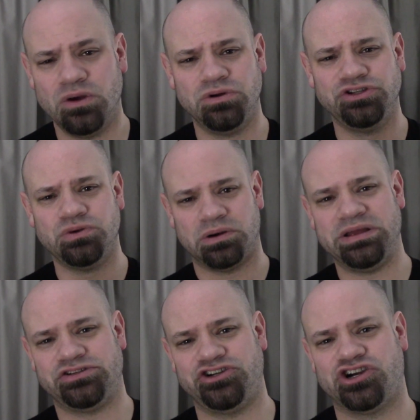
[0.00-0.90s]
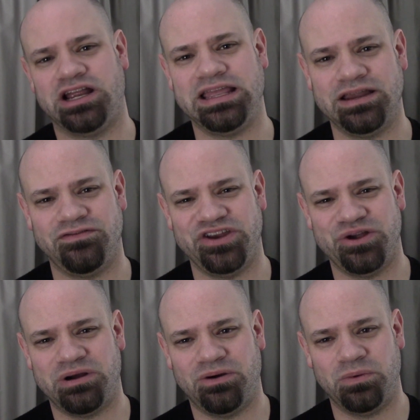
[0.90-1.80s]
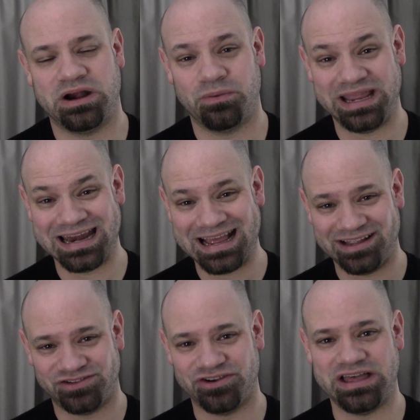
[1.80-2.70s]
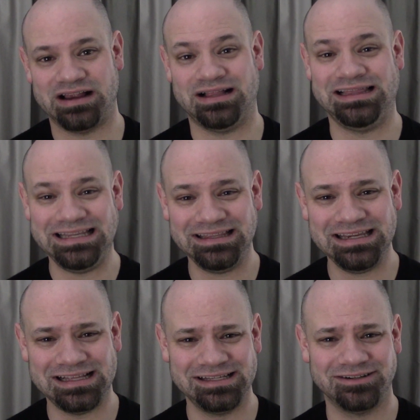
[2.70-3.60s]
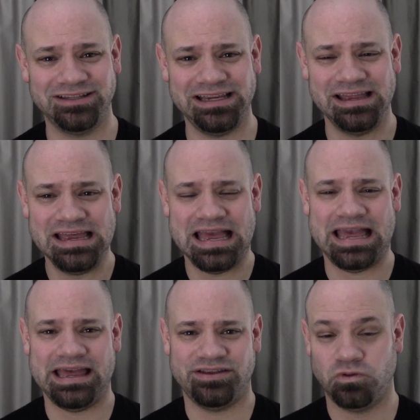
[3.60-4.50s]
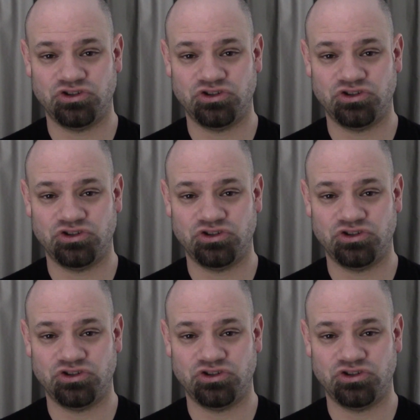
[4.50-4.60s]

We'll do our best to try and get a video out where we can answer that cleanly, clearly, and we'll